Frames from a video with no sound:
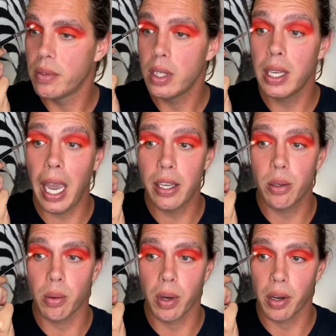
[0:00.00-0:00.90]
In case
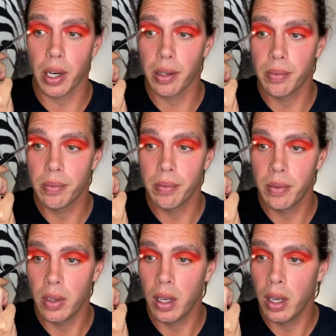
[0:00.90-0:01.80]
you're wondering.
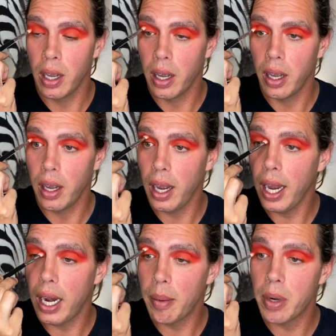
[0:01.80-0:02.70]

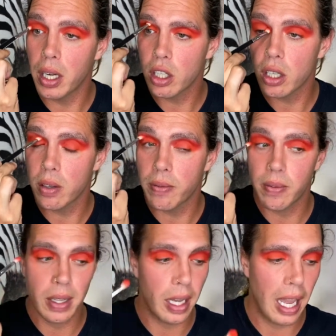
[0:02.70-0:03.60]
And I'm not sure if
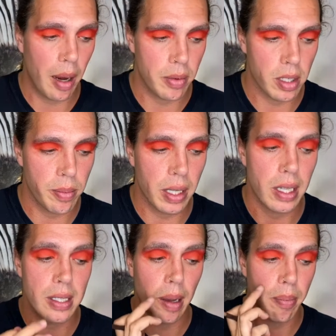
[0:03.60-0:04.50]
the camera's gonna pick
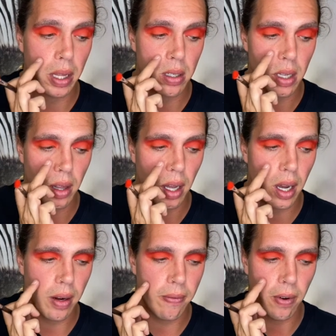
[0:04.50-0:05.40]
this up, but there's a
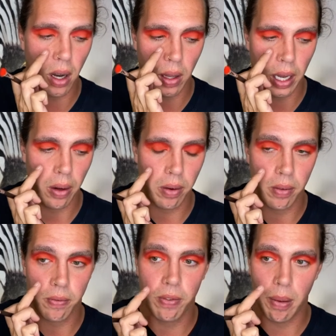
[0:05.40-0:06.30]
lot of fallout
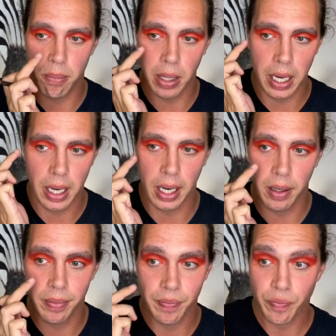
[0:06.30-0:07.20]
from blending
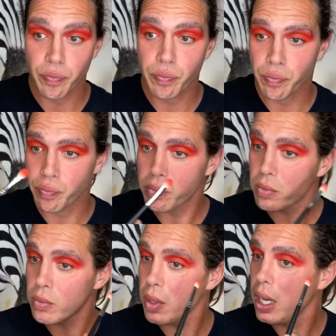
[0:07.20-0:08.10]

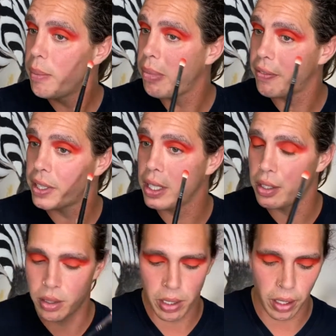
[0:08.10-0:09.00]
and buffing these
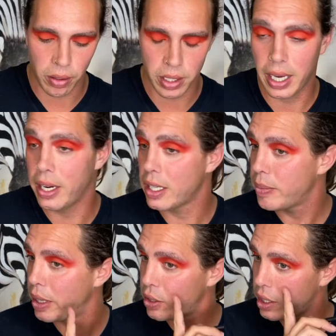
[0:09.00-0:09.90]
two colors in,
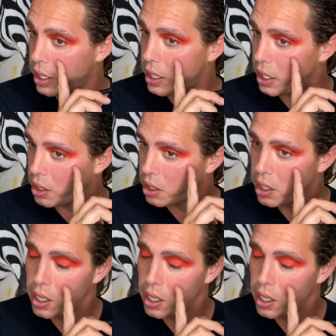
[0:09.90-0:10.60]
especially in here.